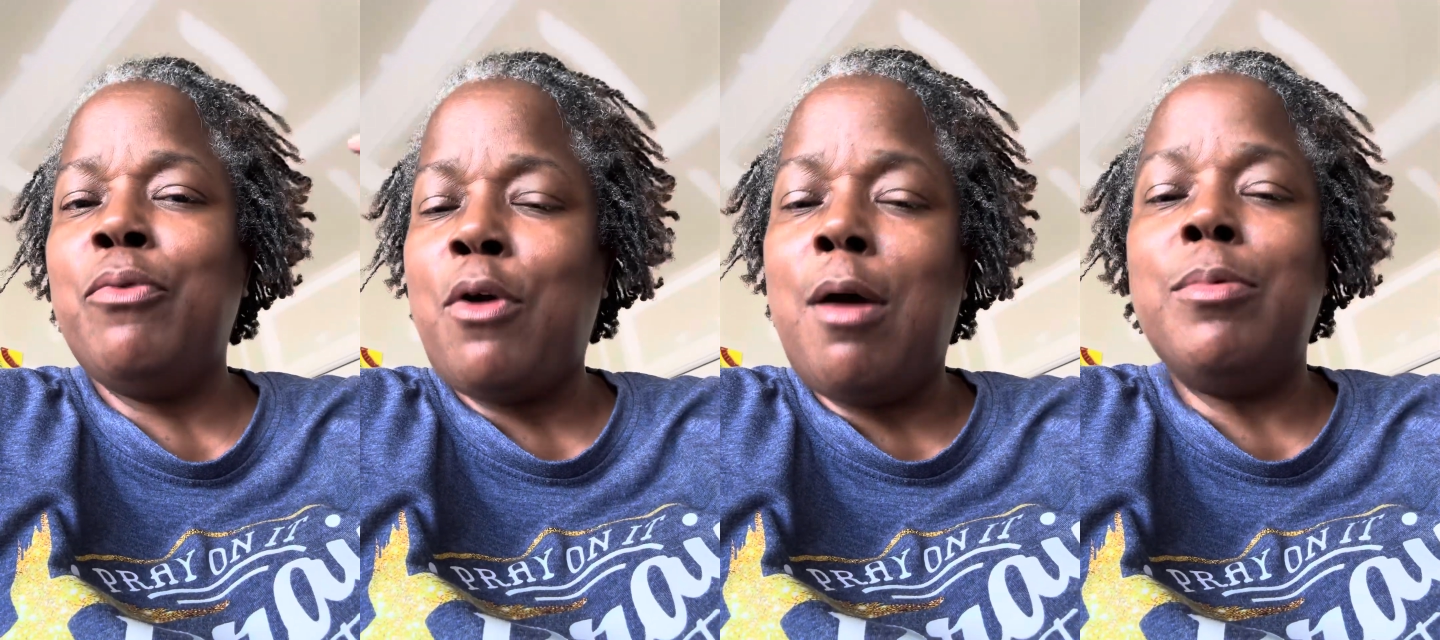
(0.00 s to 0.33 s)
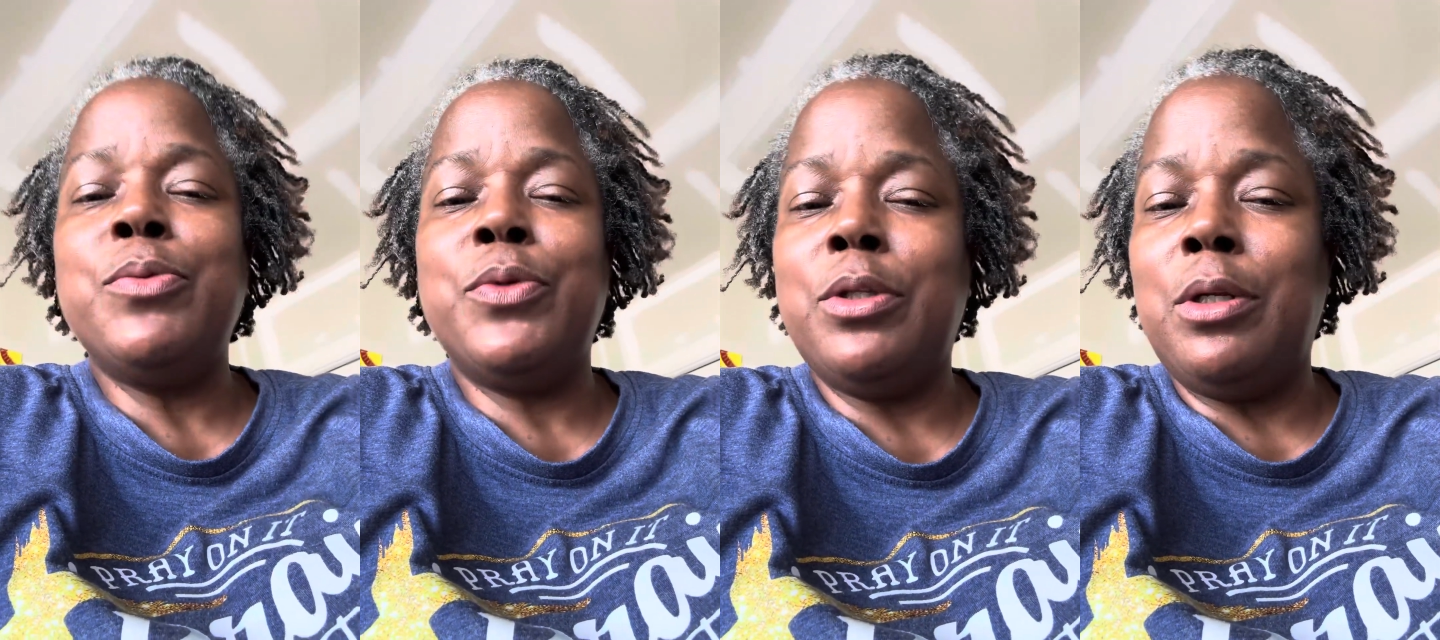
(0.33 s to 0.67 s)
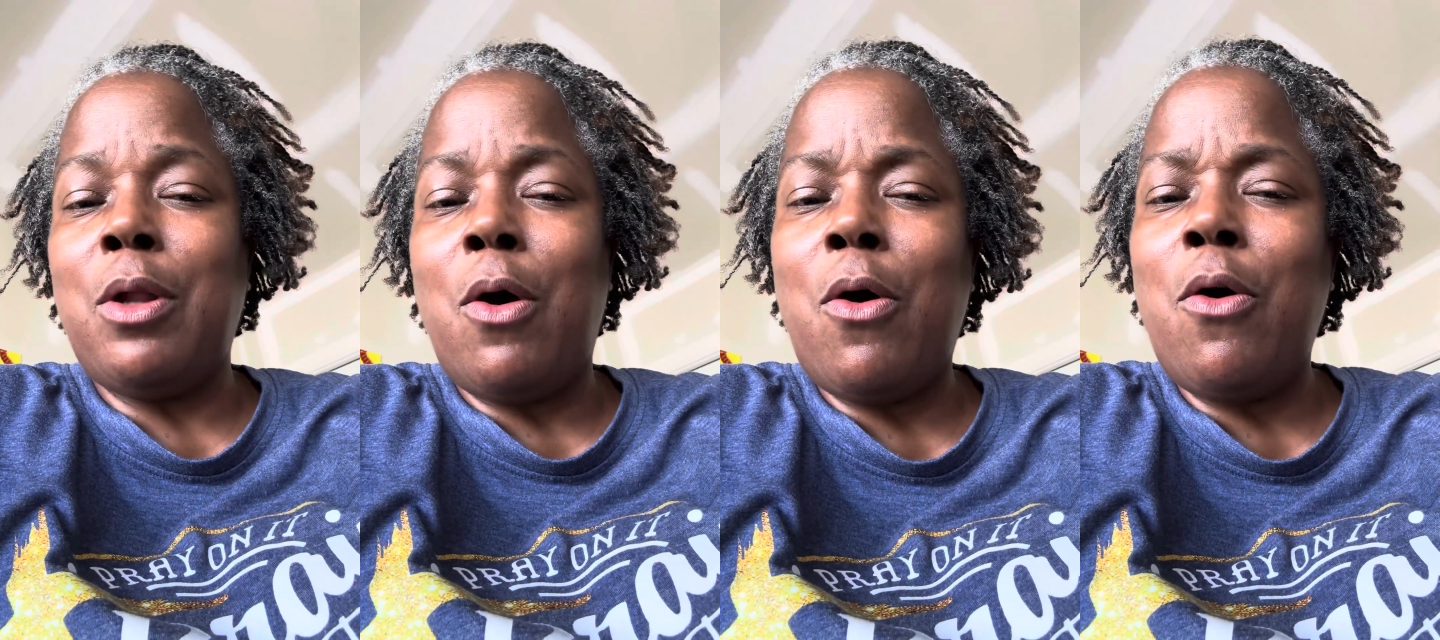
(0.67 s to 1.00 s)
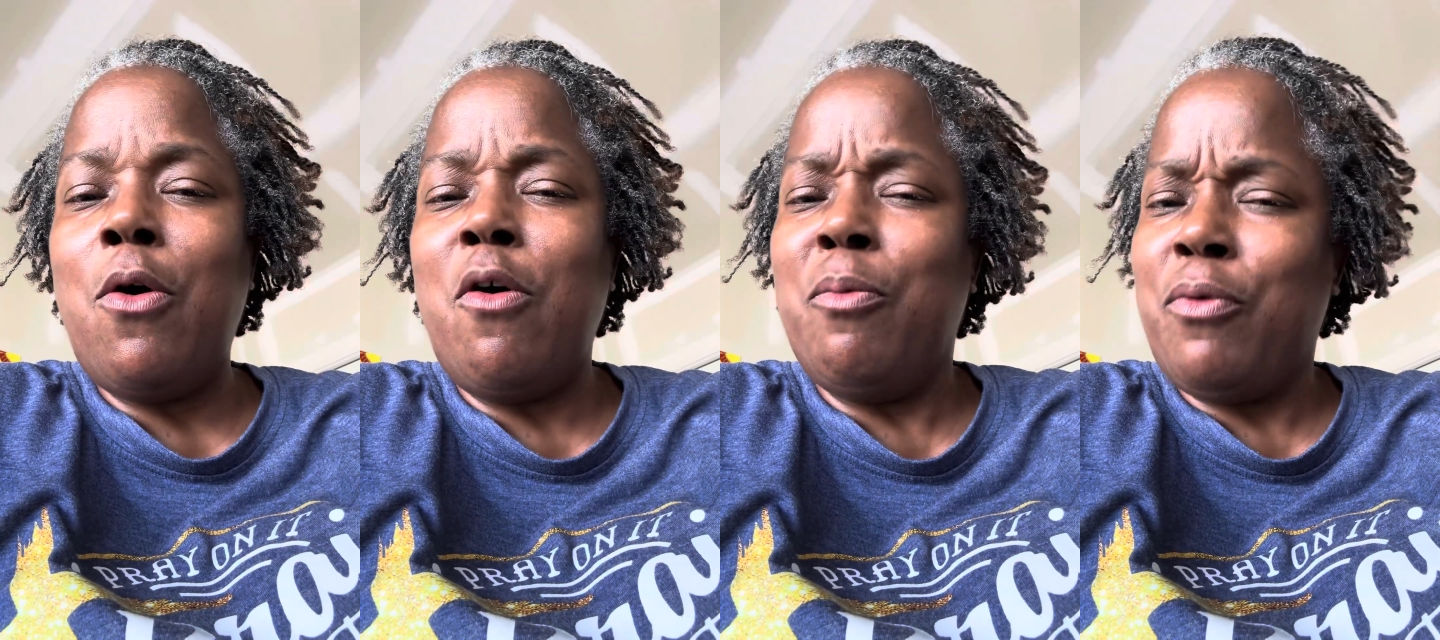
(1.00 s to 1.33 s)
problems with the law
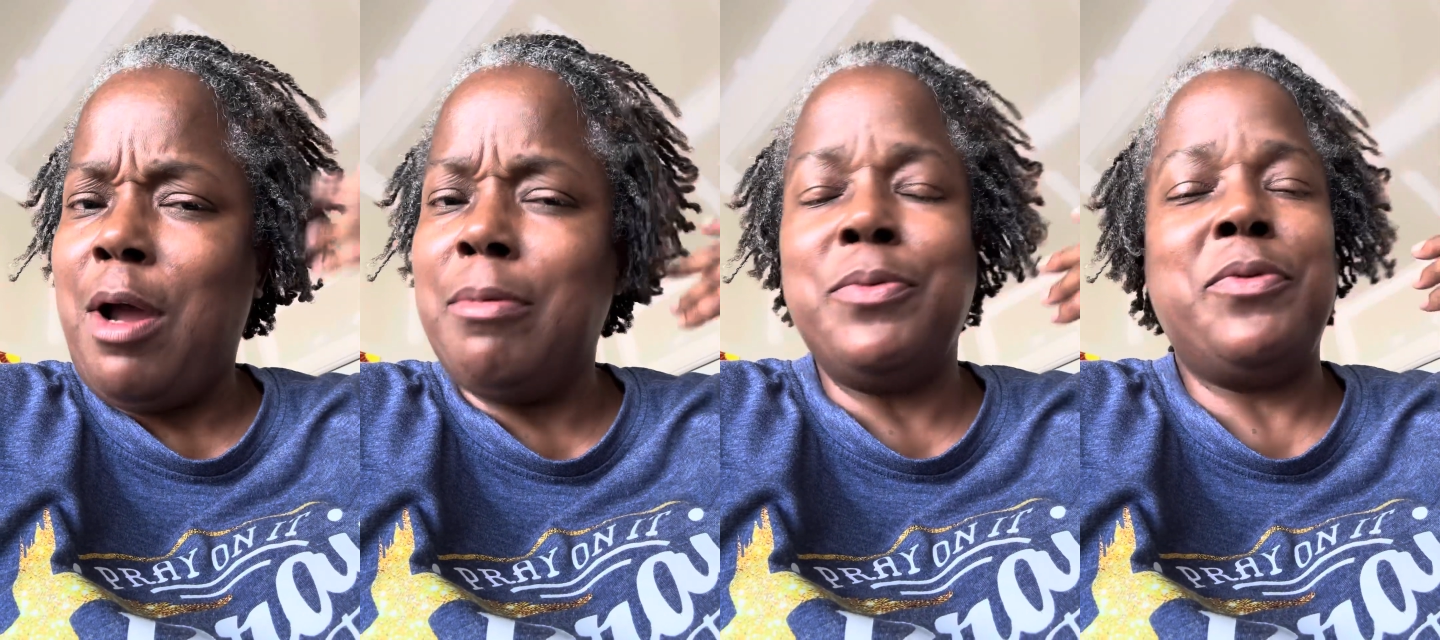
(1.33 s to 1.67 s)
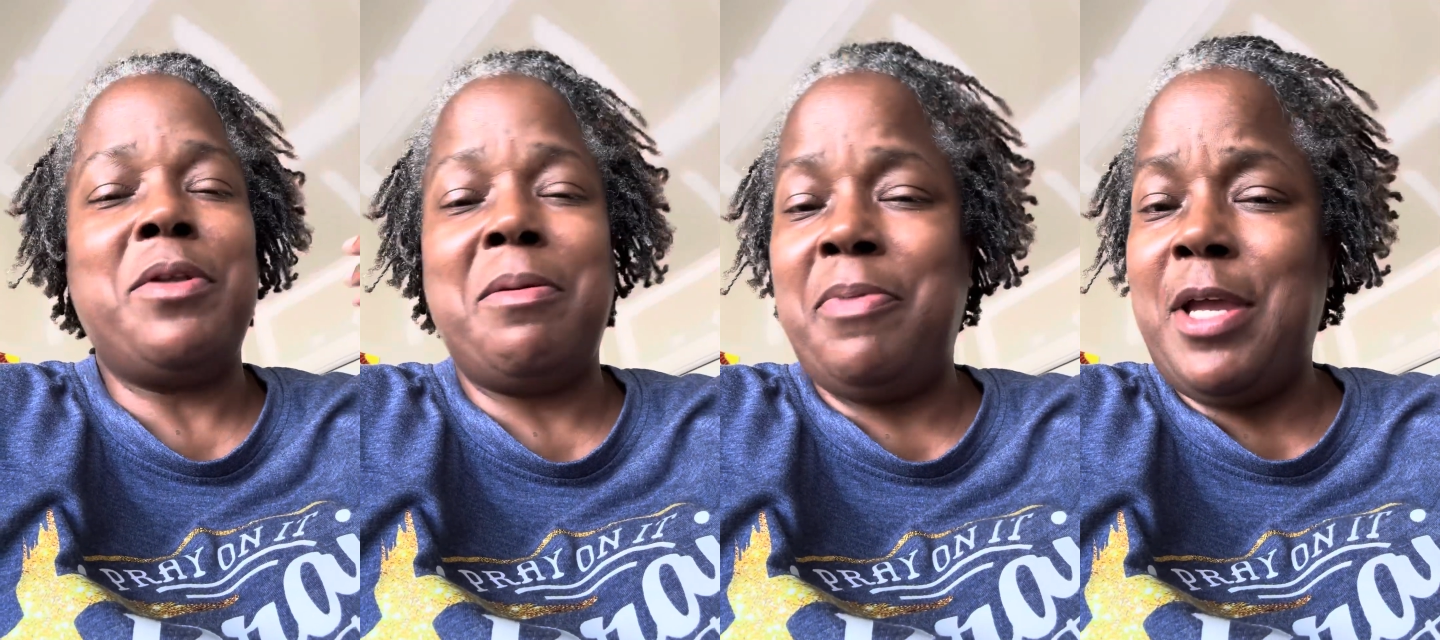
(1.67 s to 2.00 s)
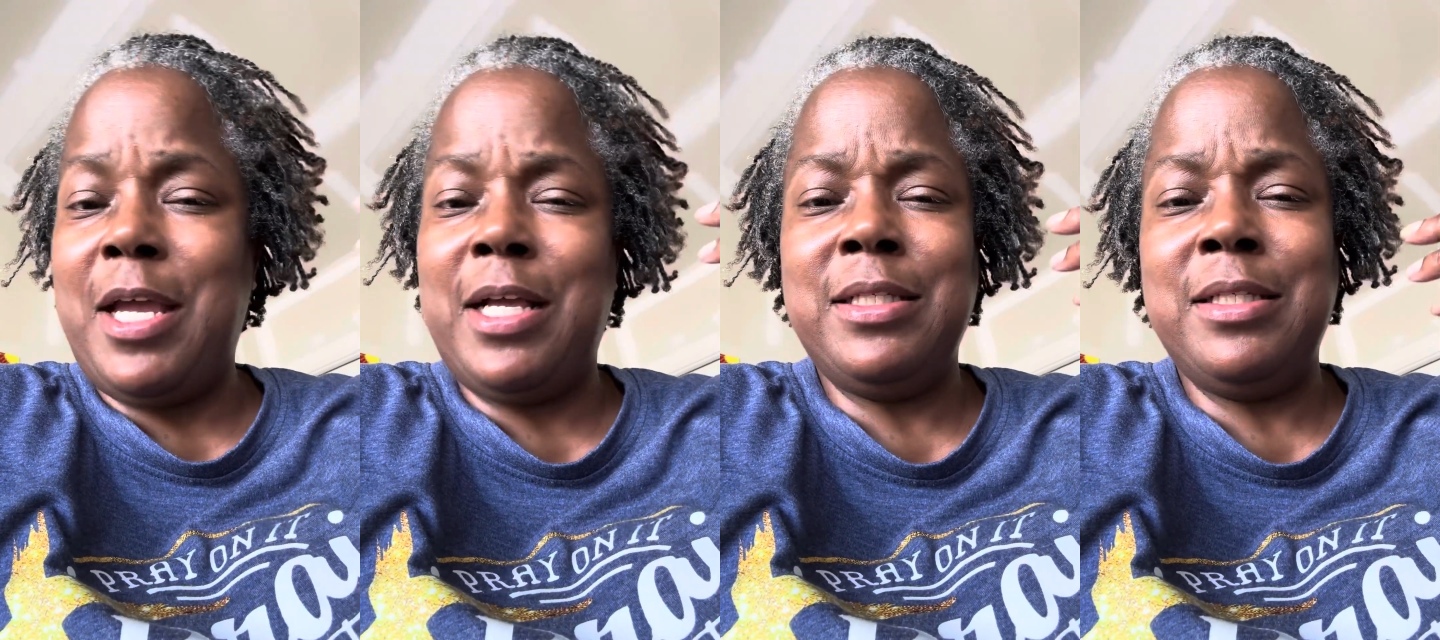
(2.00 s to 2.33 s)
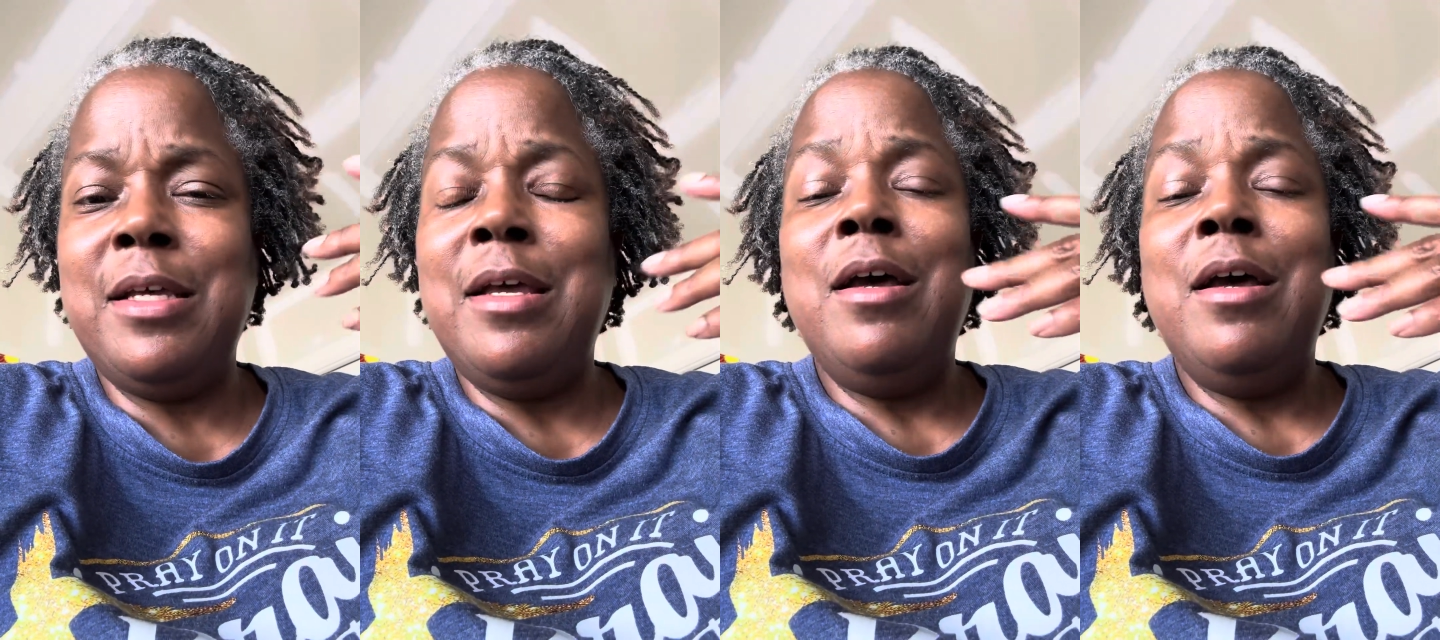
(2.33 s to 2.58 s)
or problems with their past